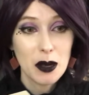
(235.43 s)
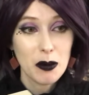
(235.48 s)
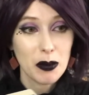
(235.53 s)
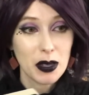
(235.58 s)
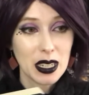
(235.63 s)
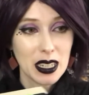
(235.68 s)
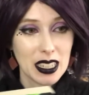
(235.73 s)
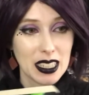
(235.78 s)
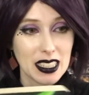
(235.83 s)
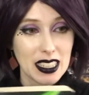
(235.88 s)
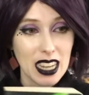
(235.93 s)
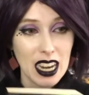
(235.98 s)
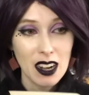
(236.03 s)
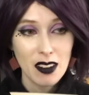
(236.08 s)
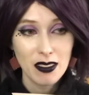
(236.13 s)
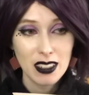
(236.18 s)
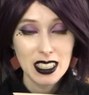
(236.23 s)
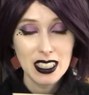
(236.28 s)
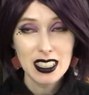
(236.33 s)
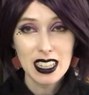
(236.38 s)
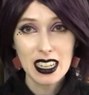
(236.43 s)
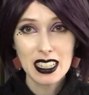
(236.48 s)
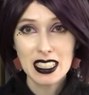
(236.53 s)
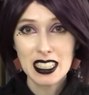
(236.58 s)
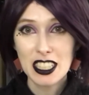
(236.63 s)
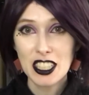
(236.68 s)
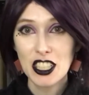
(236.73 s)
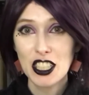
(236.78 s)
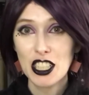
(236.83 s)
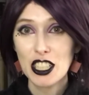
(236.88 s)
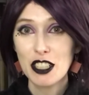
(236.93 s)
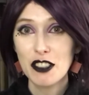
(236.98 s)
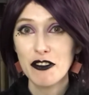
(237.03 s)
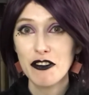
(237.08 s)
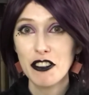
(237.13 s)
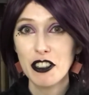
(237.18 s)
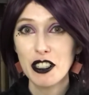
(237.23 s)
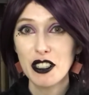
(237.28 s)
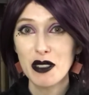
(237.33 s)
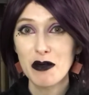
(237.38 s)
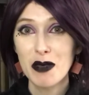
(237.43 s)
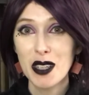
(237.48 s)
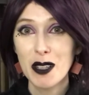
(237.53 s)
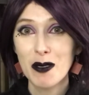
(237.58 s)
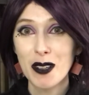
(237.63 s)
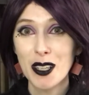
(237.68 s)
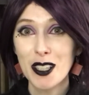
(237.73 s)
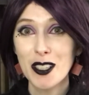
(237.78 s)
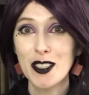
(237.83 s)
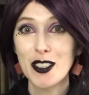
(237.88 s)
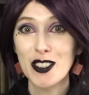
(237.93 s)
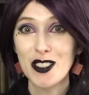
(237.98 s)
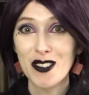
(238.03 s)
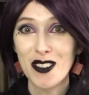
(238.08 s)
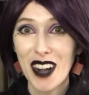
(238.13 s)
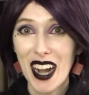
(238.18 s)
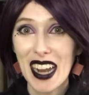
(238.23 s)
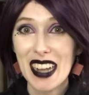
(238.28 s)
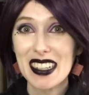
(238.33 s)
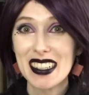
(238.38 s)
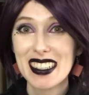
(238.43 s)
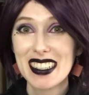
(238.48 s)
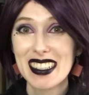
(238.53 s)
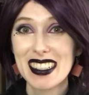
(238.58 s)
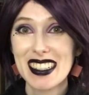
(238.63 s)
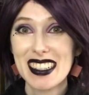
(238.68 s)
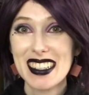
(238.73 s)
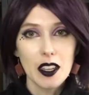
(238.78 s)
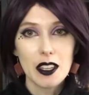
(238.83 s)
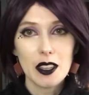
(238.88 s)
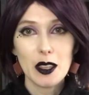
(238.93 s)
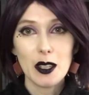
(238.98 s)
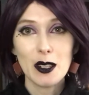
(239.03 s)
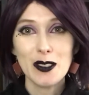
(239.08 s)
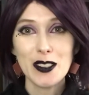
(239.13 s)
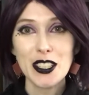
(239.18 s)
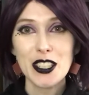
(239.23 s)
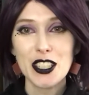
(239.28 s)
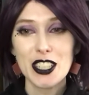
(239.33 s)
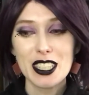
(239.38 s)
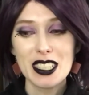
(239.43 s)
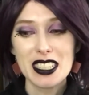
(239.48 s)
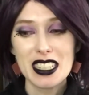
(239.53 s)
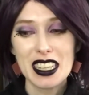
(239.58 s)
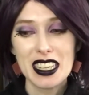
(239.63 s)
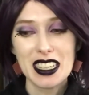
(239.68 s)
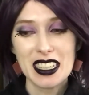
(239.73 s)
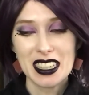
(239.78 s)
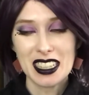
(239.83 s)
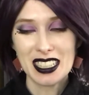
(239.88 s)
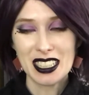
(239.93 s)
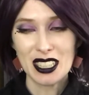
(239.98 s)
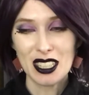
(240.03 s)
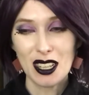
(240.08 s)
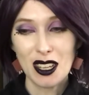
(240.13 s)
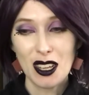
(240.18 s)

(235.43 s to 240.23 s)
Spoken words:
because every sentence just filled me with dread. There was just like this